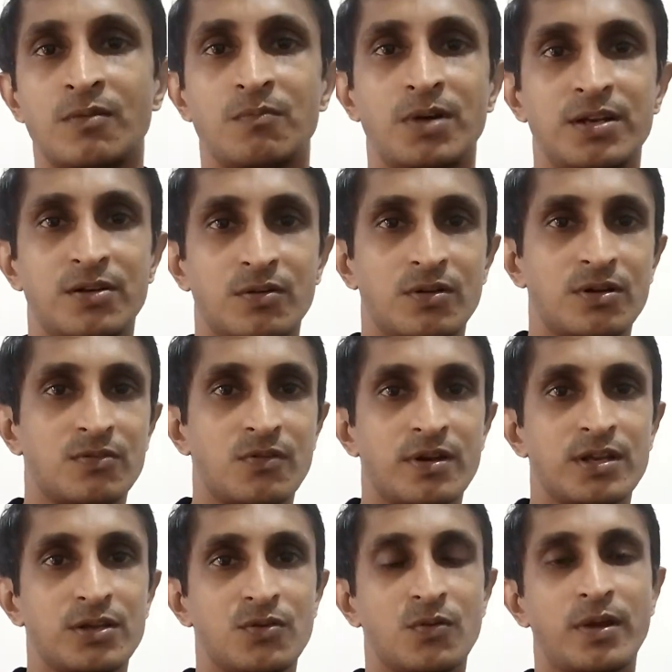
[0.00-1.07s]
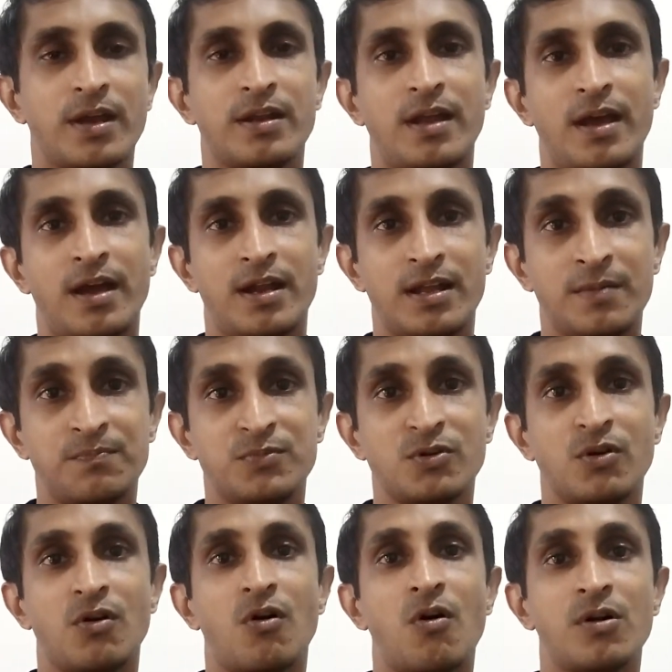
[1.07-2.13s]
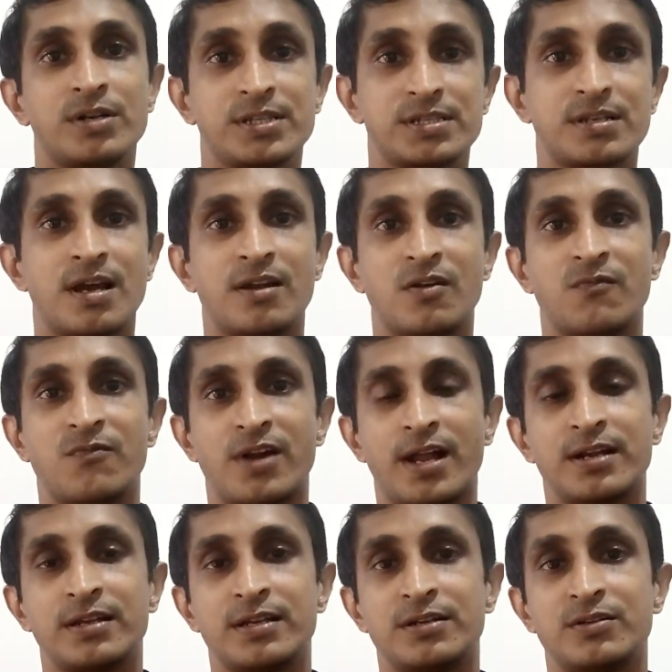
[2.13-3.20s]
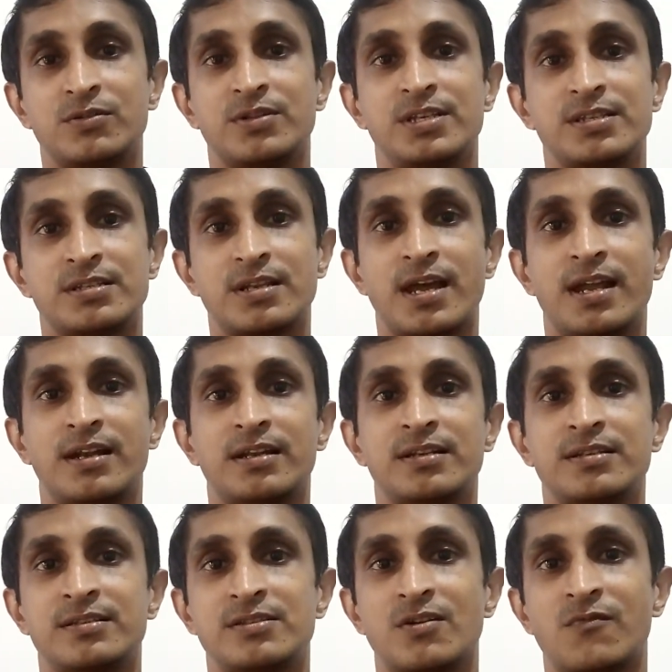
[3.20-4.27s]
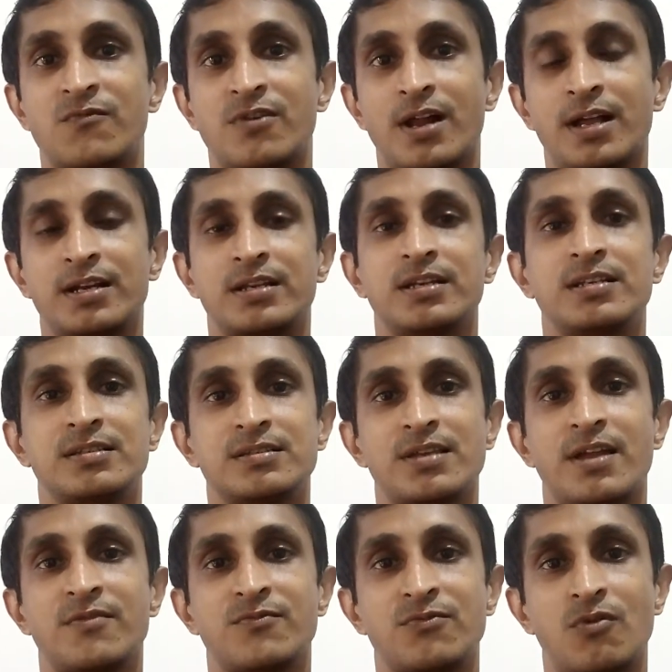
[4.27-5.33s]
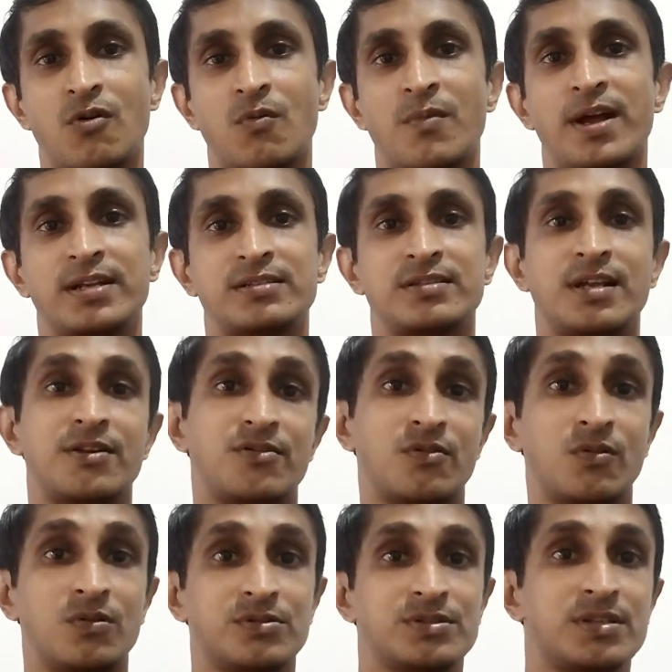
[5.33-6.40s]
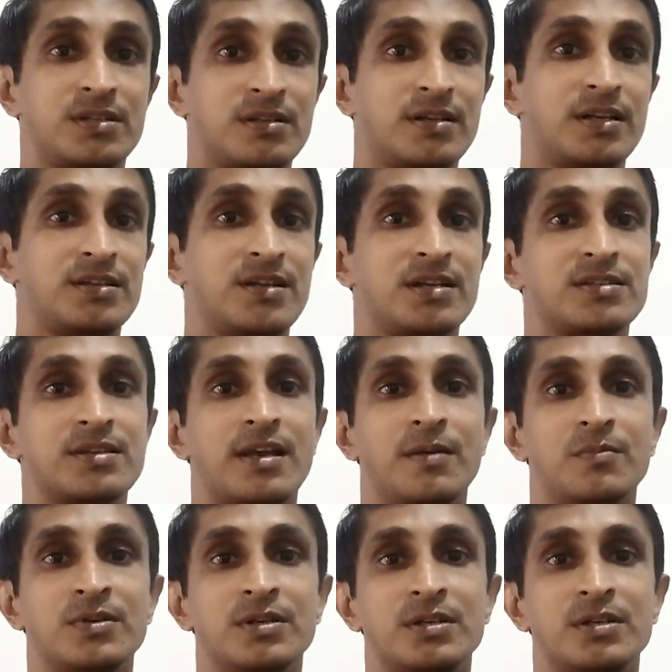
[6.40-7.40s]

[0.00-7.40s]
But do not worry, you can adapt your own style of writing to the standards of writings and formats and rules in the exam.